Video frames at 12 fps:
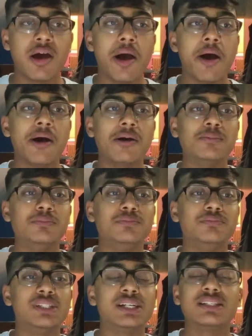
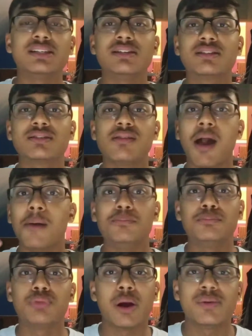Because I'm
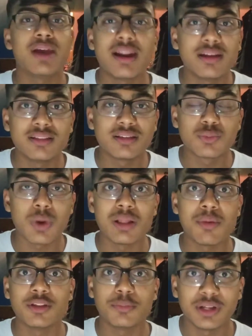probably editing this while I'm
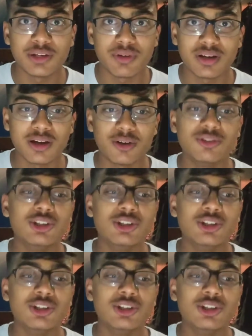on the plane right now.